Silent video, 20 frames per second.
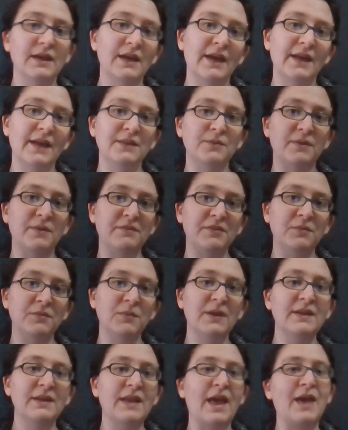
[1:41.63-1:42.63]
Hello
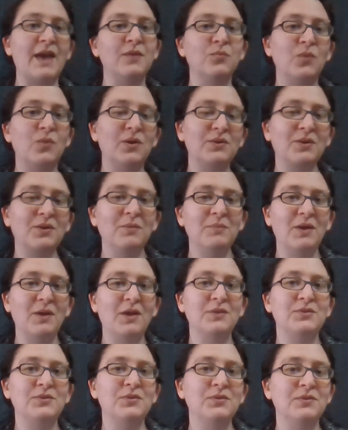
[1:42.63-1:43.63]
everyone, and welcome
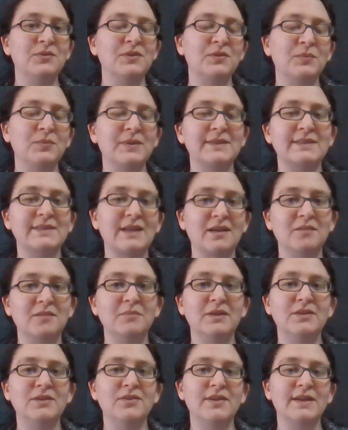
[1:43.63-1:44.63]
to this week's
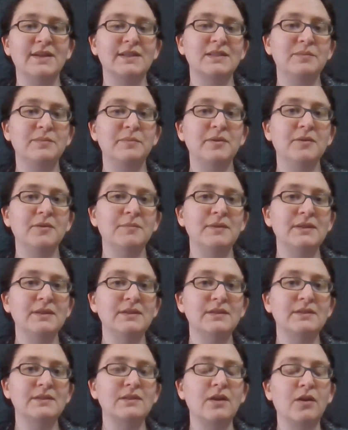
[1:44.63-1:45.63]
elementary
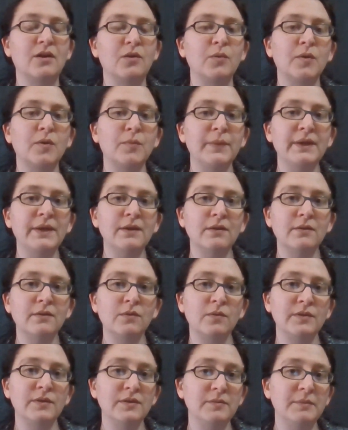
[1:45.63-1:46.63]
experiments, where we are
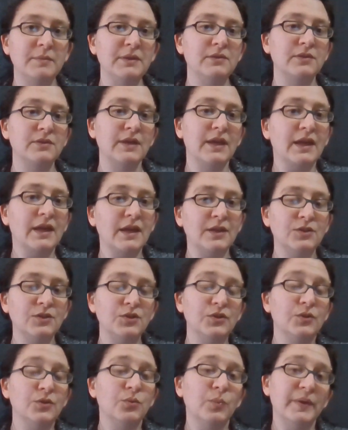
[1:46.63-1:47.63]
going to be looking
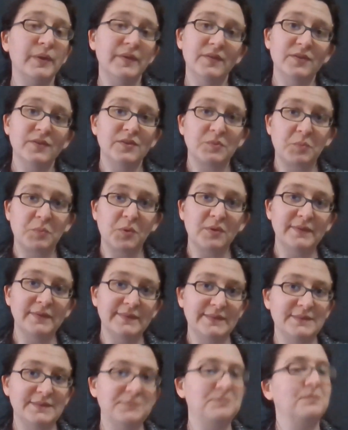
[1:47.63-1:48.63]
into winter
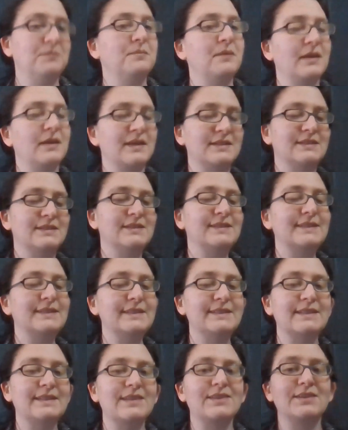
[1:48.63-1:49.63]
sports, because this
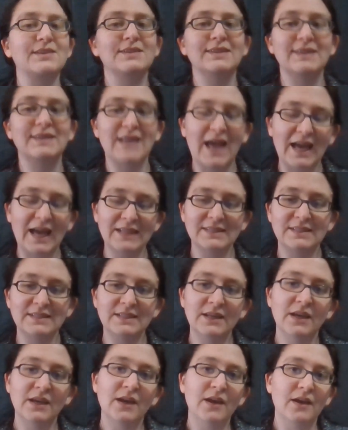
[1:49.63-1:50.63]
is the
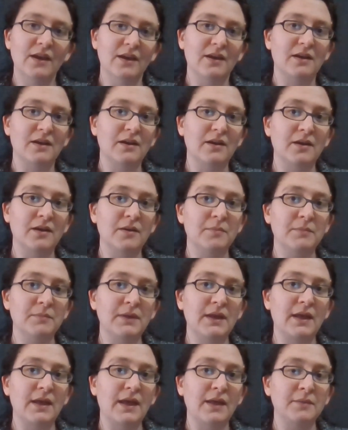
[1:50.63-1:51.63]
last
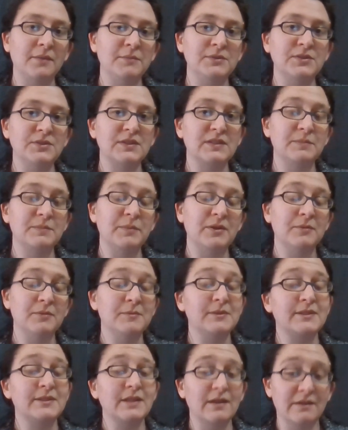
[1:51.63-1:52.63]
elementary
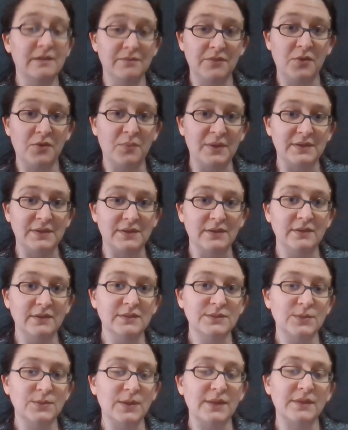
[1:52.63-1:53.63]
experiments of the winter.
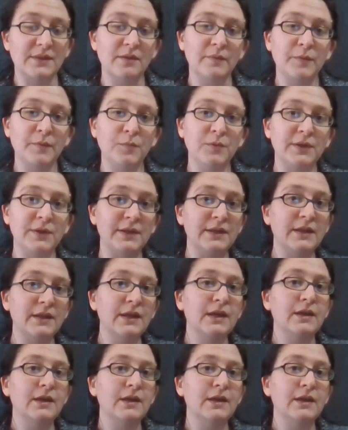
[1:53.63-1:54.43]
So I thought we would